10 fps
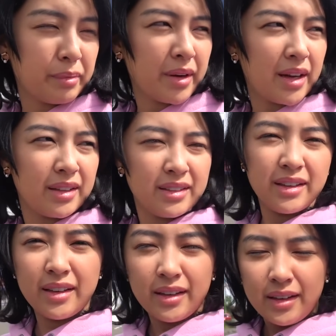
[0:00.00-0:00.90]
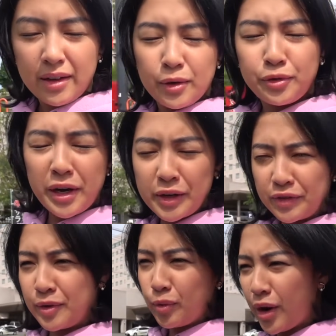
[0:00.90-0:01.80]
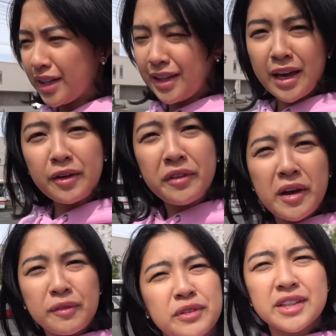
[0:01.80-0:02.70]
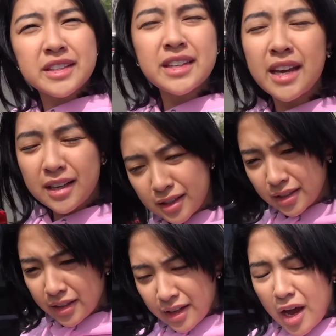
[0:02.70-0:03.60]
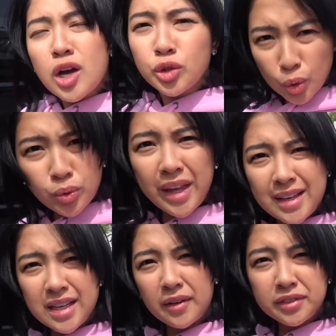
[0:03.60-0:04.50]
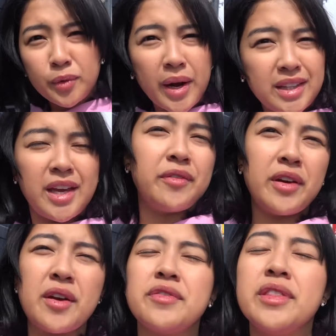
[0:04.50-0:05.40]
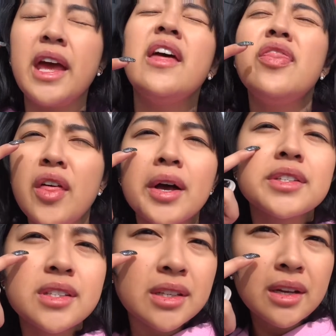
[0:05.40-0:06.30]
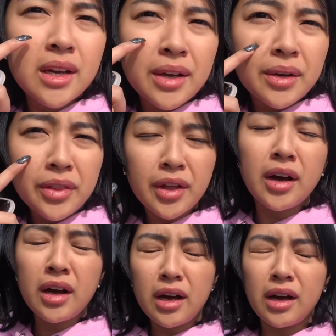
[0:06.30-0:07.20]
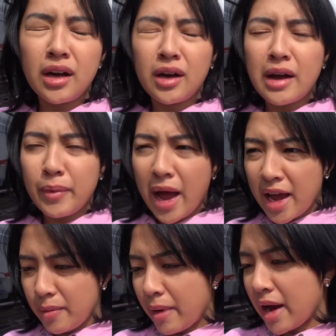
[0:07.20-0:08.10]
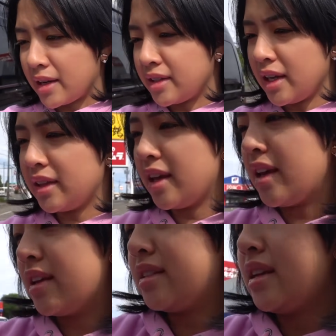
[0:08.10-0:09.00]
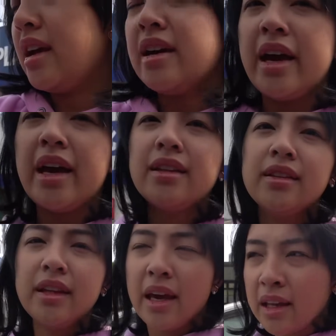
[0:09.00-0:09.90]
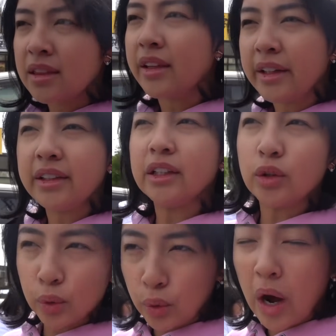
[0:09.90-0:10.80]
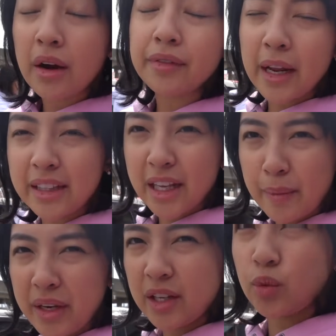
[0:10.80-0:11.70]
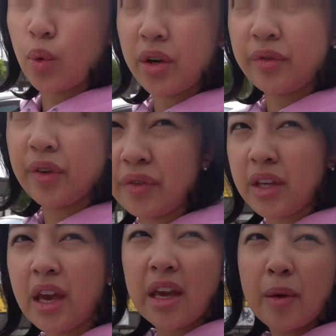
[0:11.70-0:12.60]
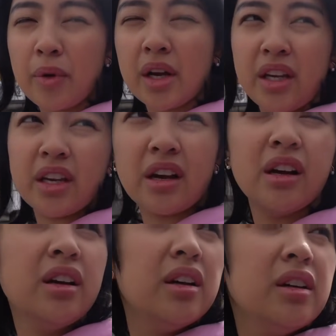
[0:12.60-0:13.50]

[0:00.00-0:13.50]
Japan. Fresh from YTFF. This is like 2 days after YTFF and thus the eye bags. It is 8:32. Ang flight namin is 1:50 a.m. kanina.